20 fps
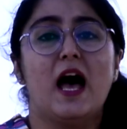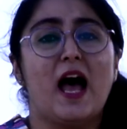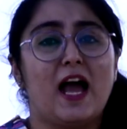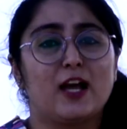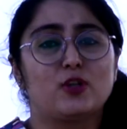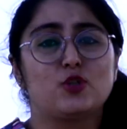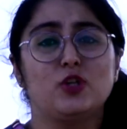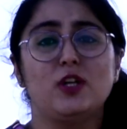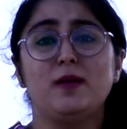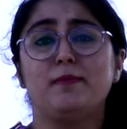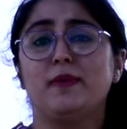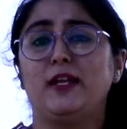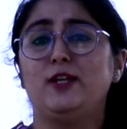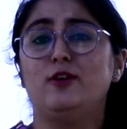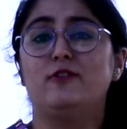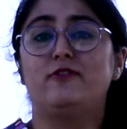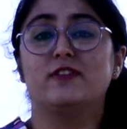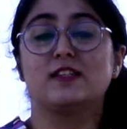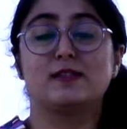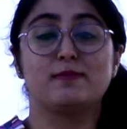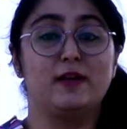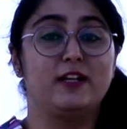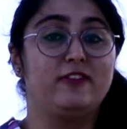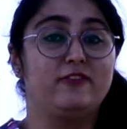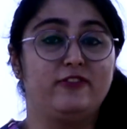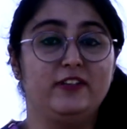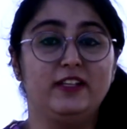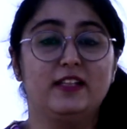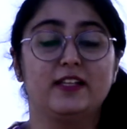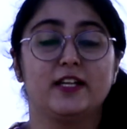Actually, many of us
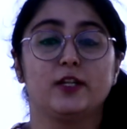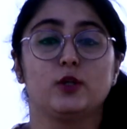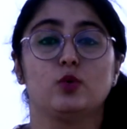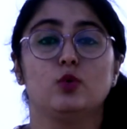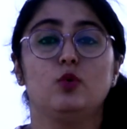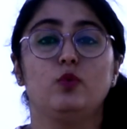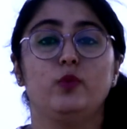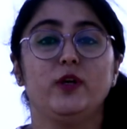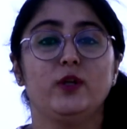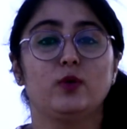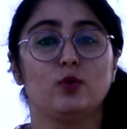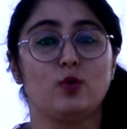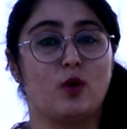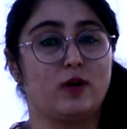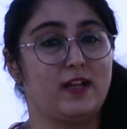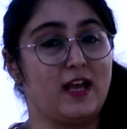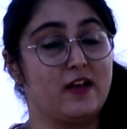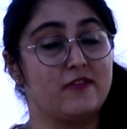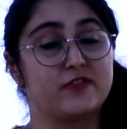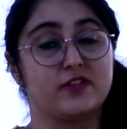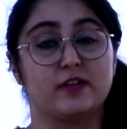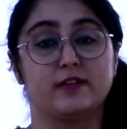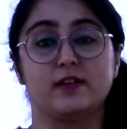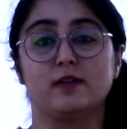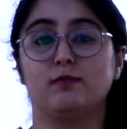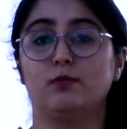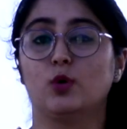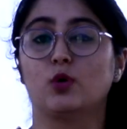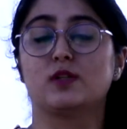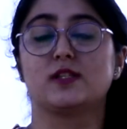might feel that, you know, we do not have
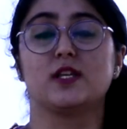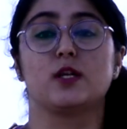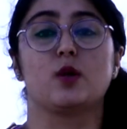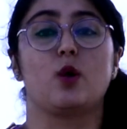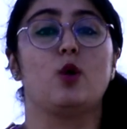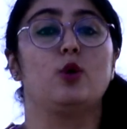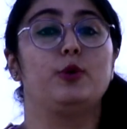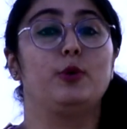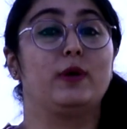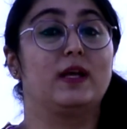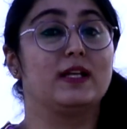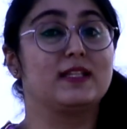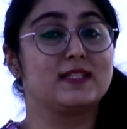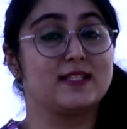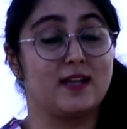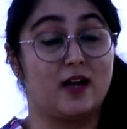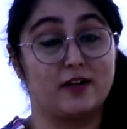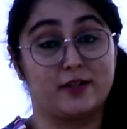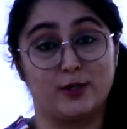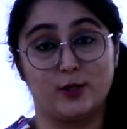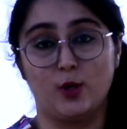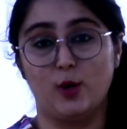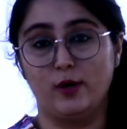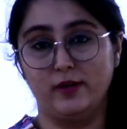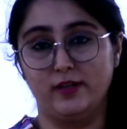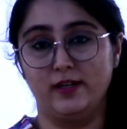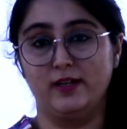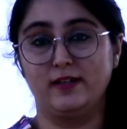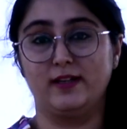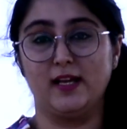certain books and all to get started
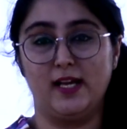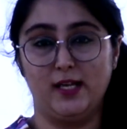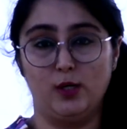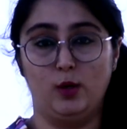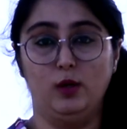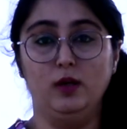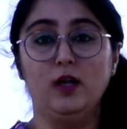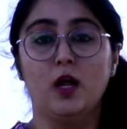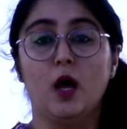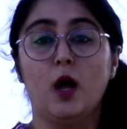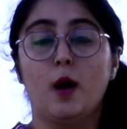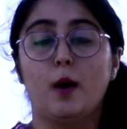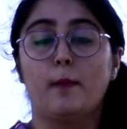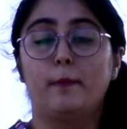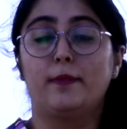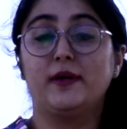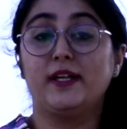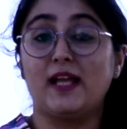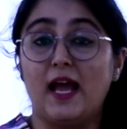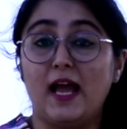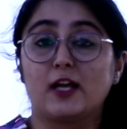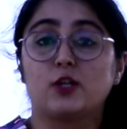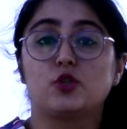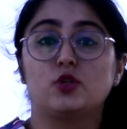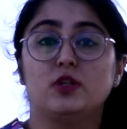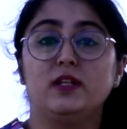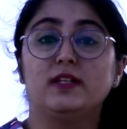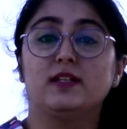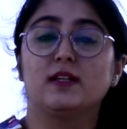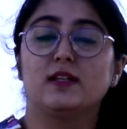on it and all. But
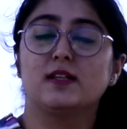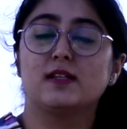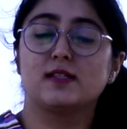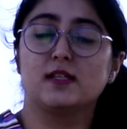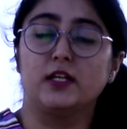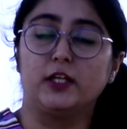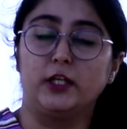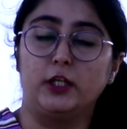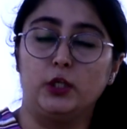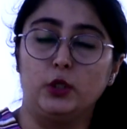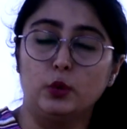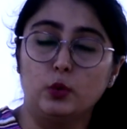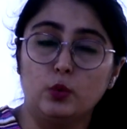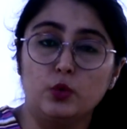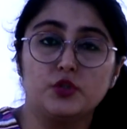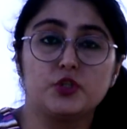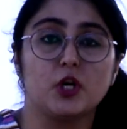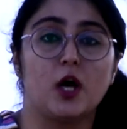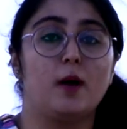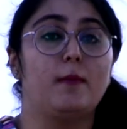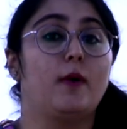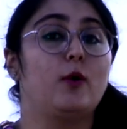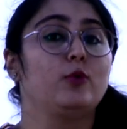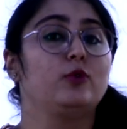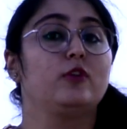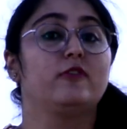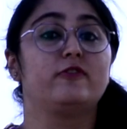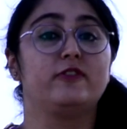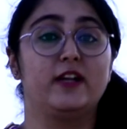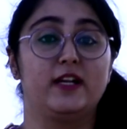actually there is a huge
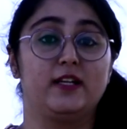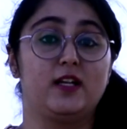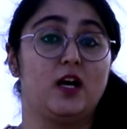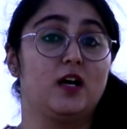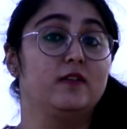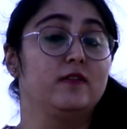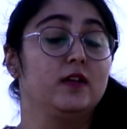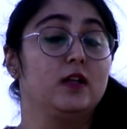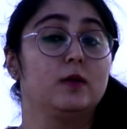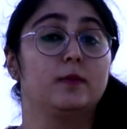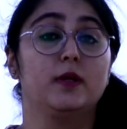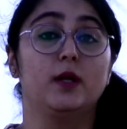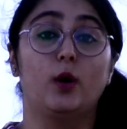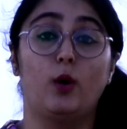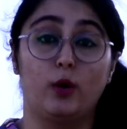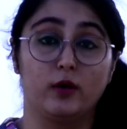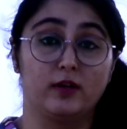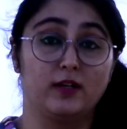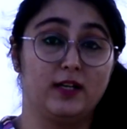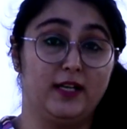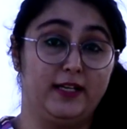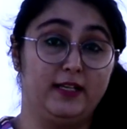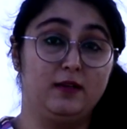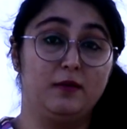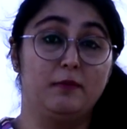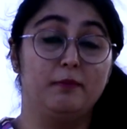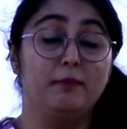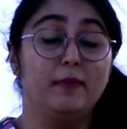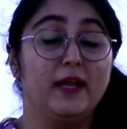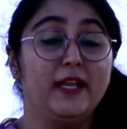amount of data available
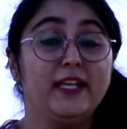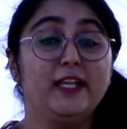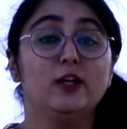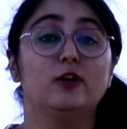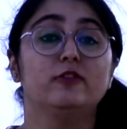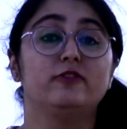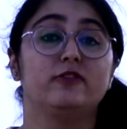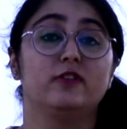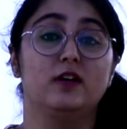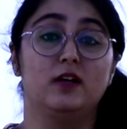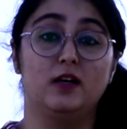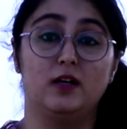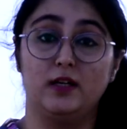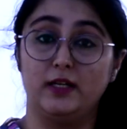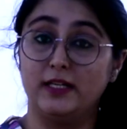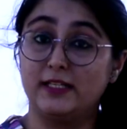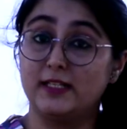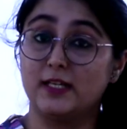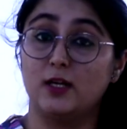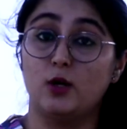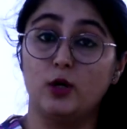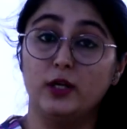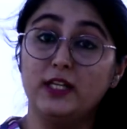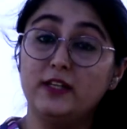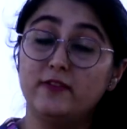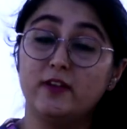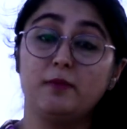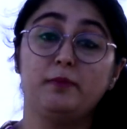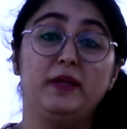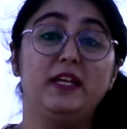online, many of it
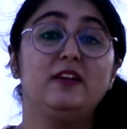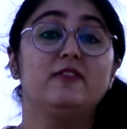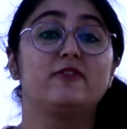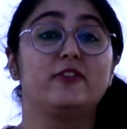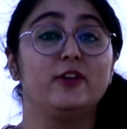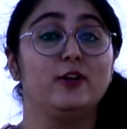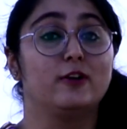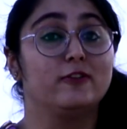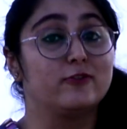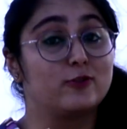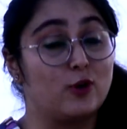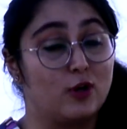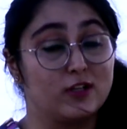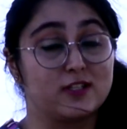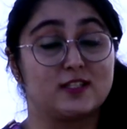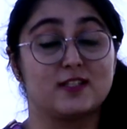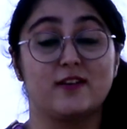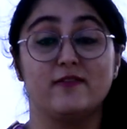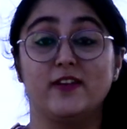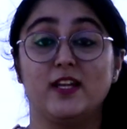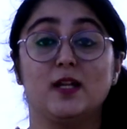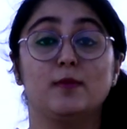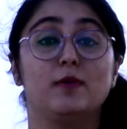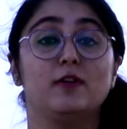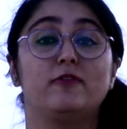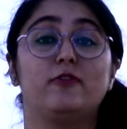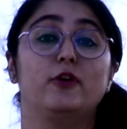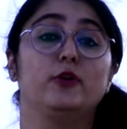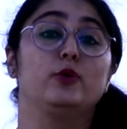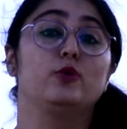even being free of cost
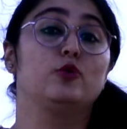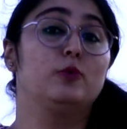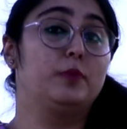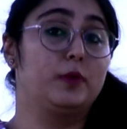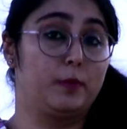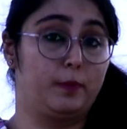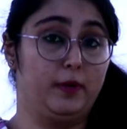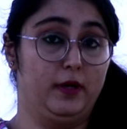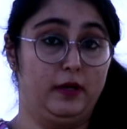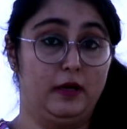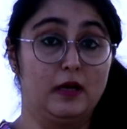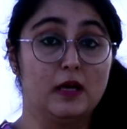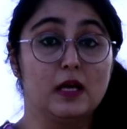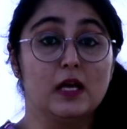available for you to prepare.